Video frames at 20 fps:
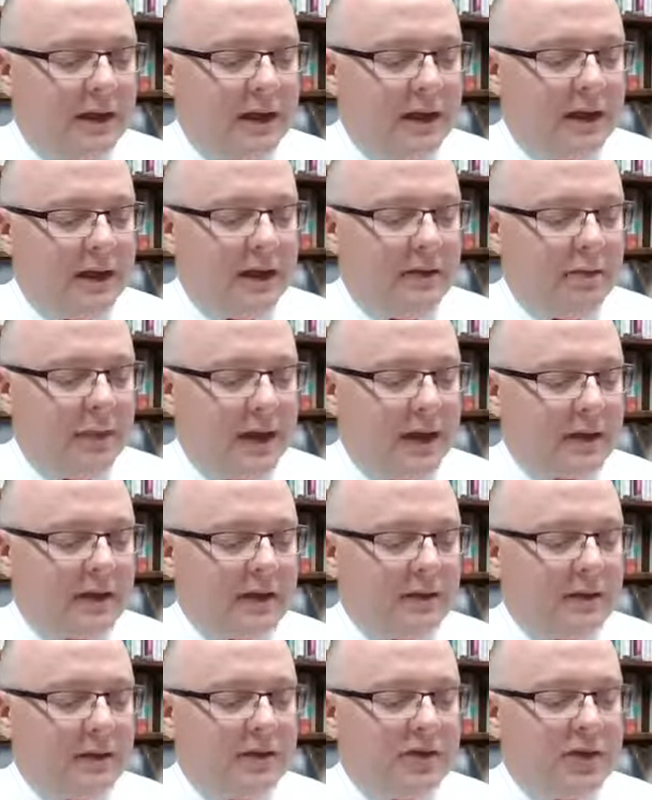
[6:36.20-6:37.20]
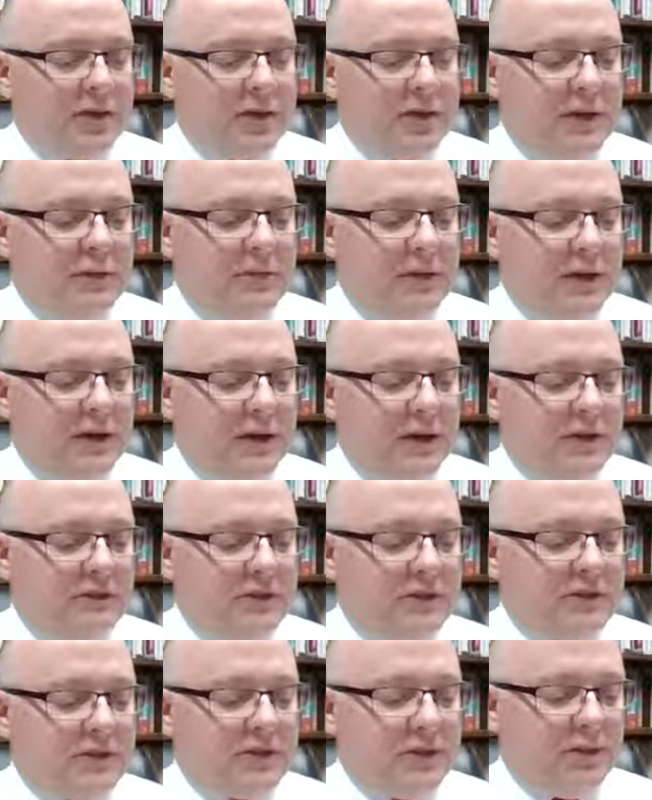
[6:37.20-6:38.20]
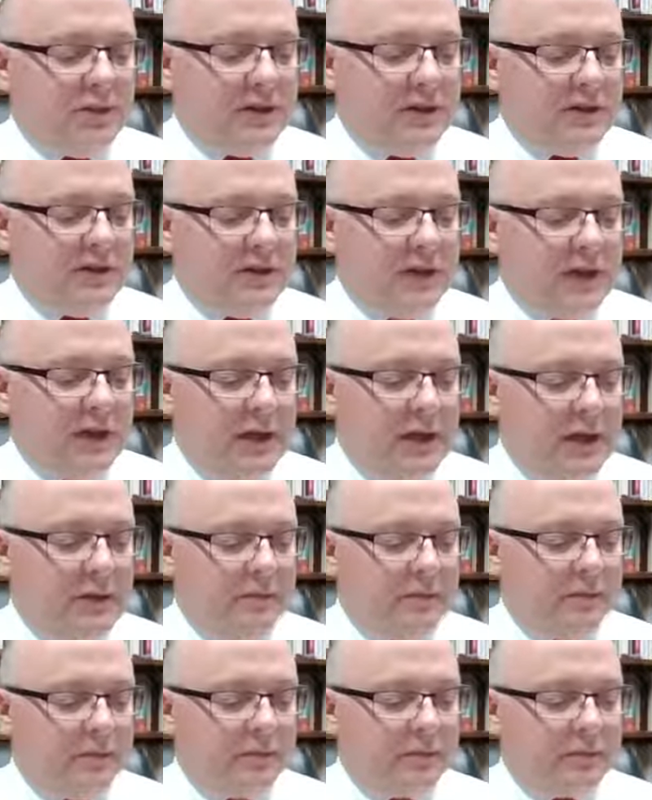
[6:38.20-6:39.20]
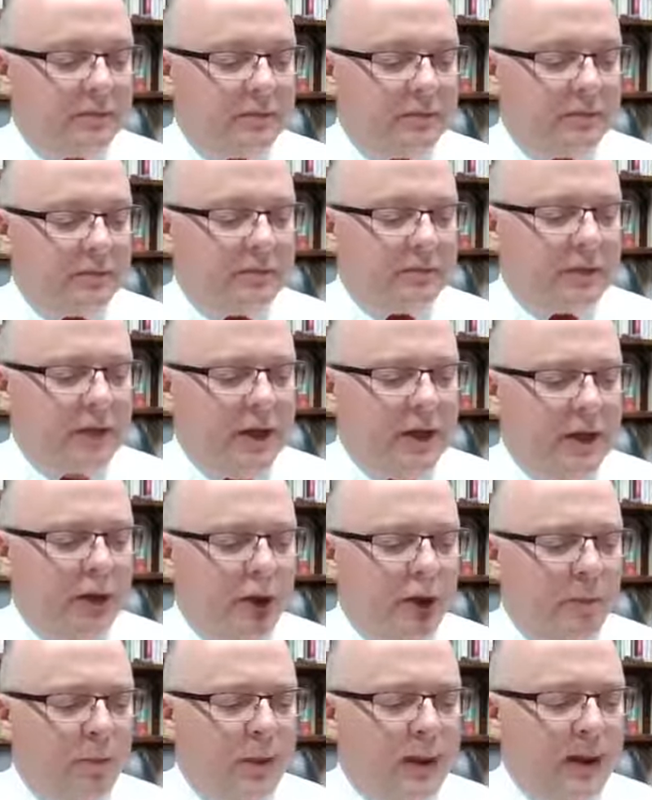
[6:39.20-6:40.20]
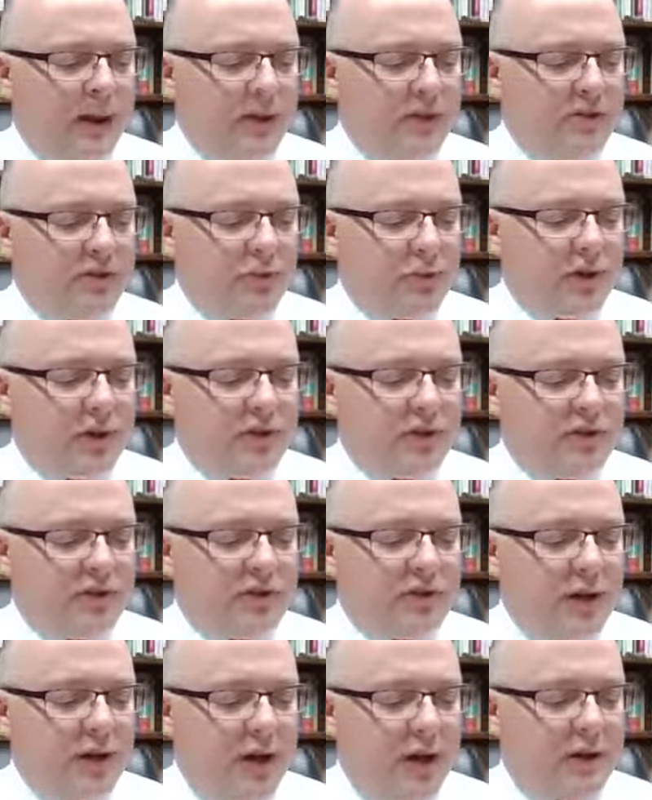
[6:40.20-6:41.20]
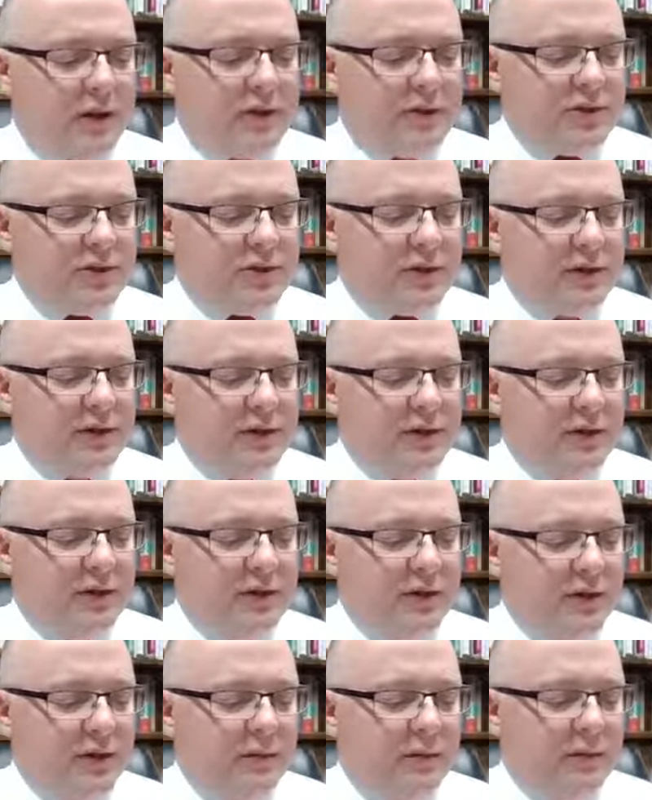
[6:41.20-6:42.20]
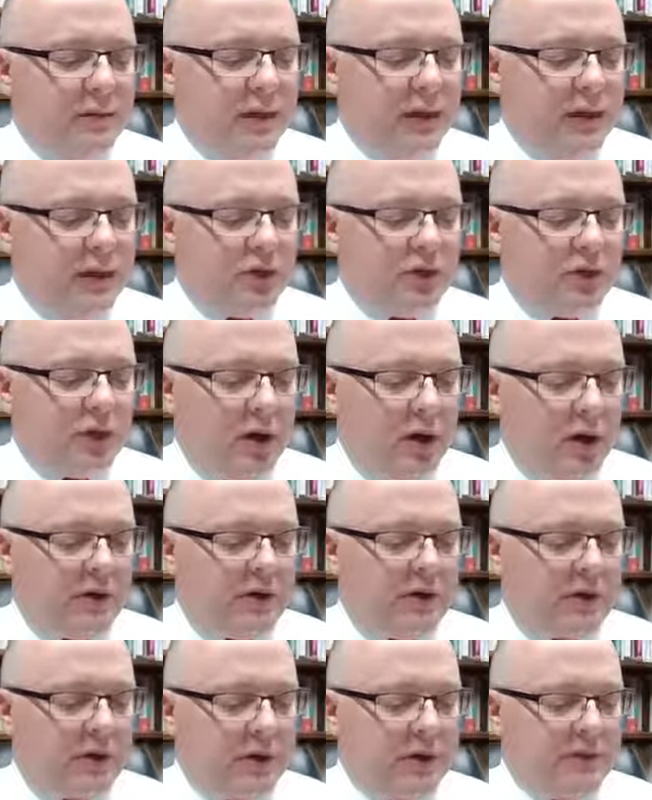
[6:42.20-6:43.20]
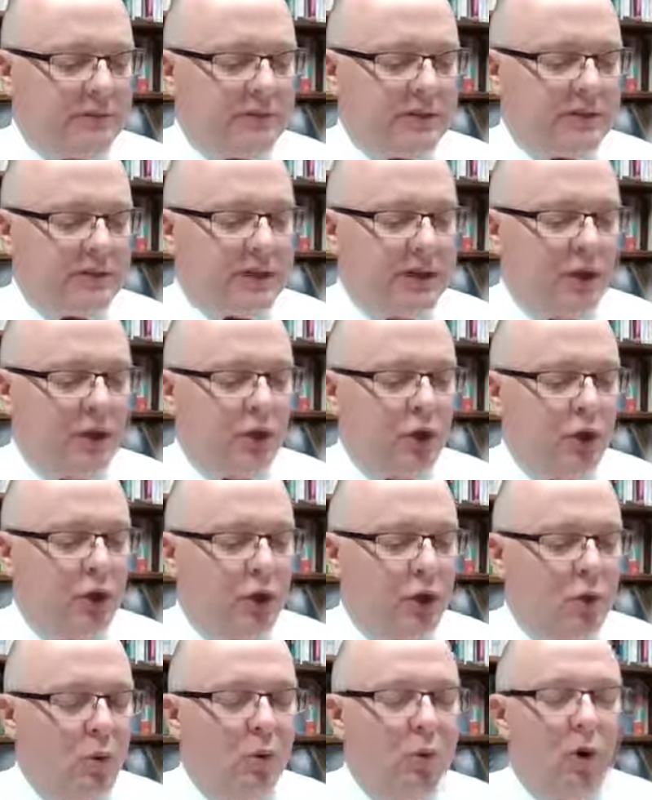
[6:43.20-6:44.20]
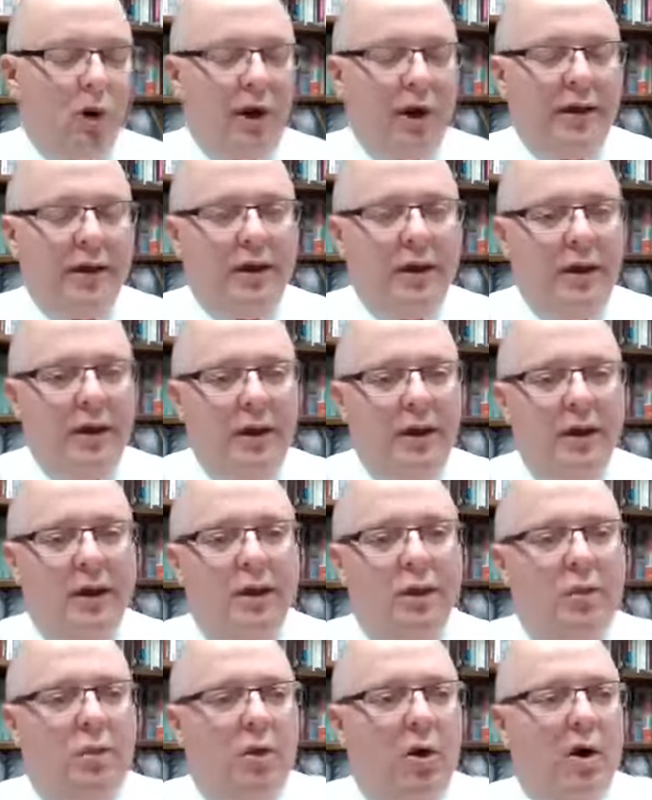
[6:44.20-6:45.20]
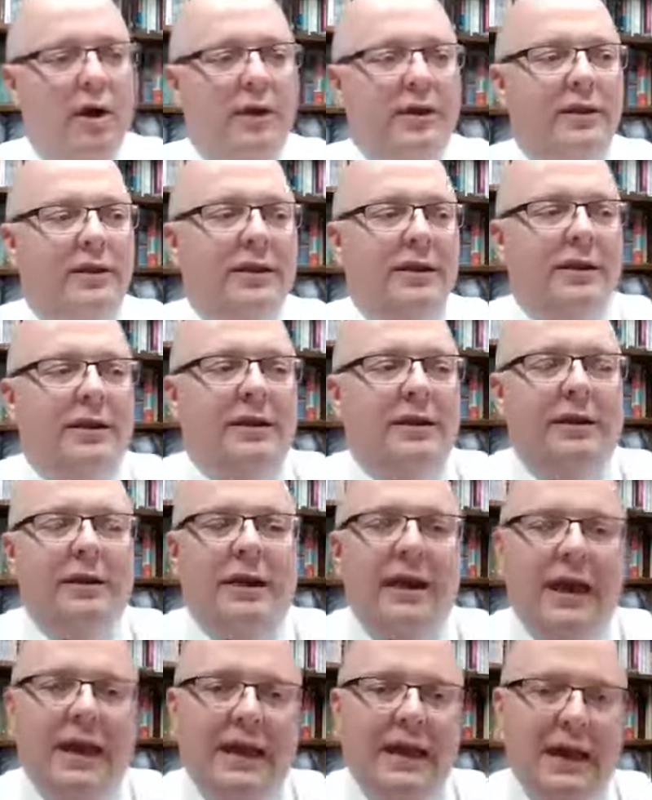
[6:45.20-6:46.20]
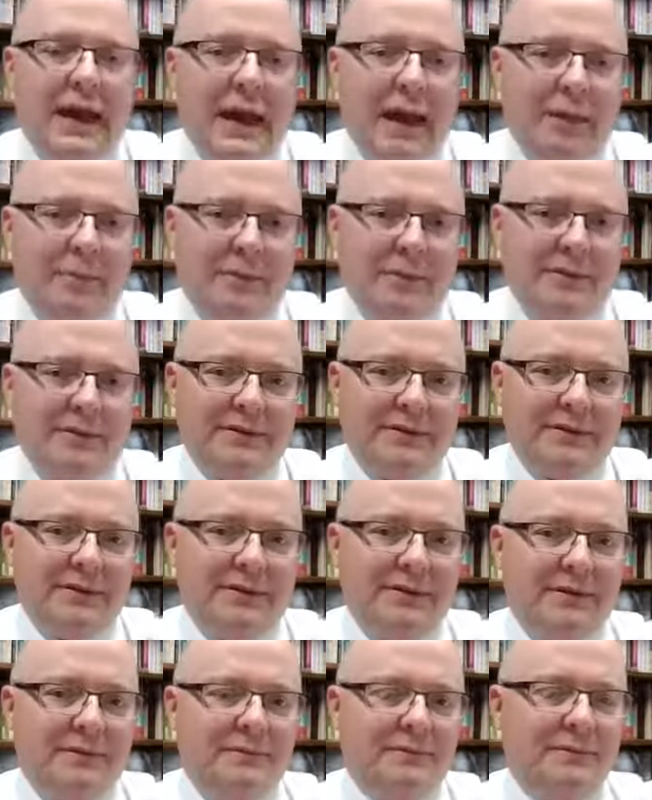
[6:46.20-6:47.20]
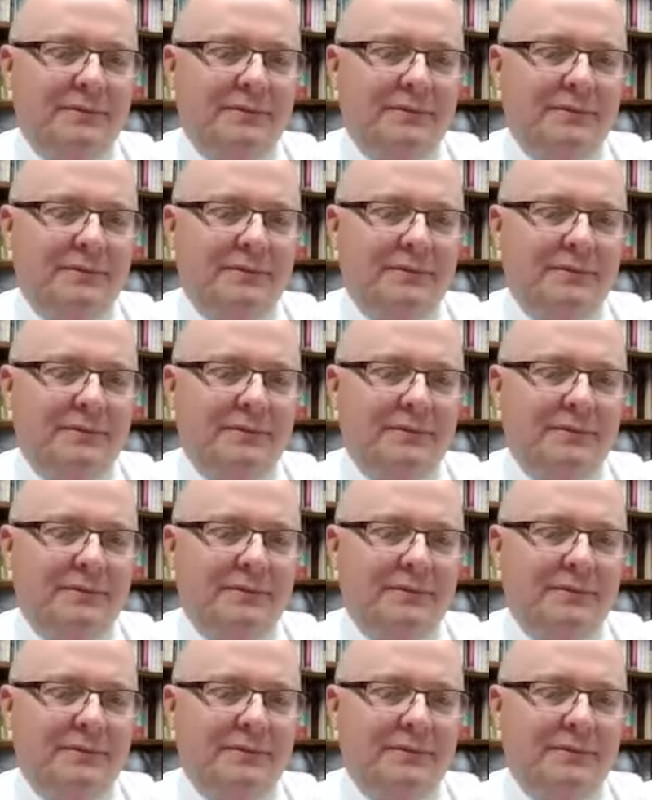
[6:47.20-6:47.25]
And he commanded that she be given something to eat. And her parents were astonished, but he charged them to tell no one what had happened.